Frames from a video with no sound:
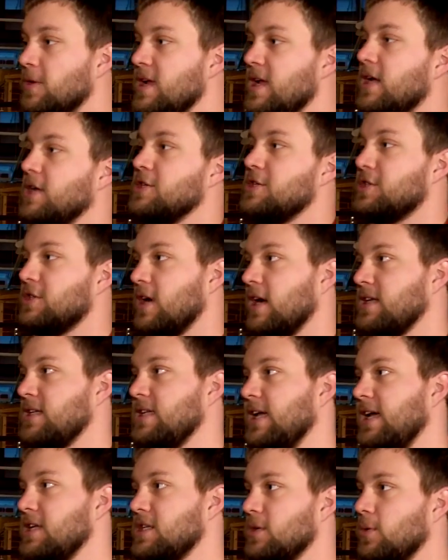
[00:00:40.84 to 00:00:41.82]

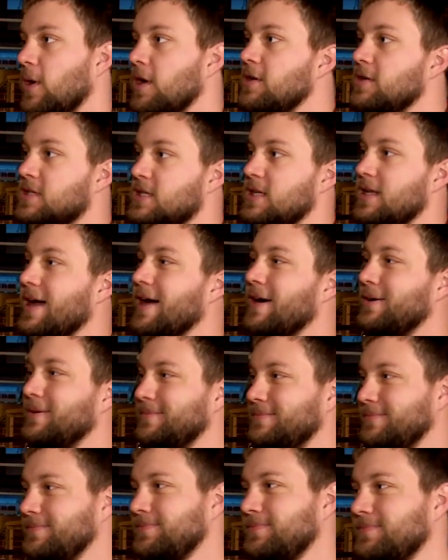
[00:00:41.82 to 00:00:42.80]
reconstructing it to what you see now.
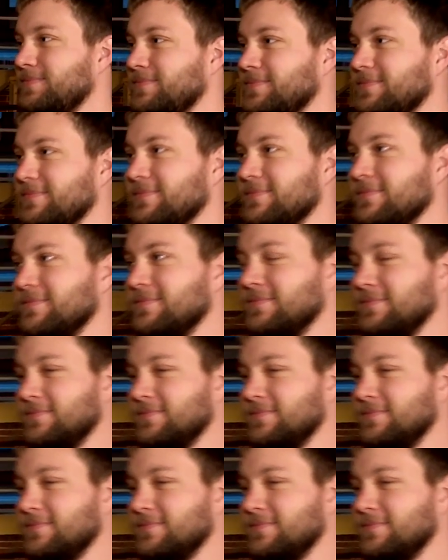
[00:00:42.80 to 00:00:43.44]
Okay, six hundred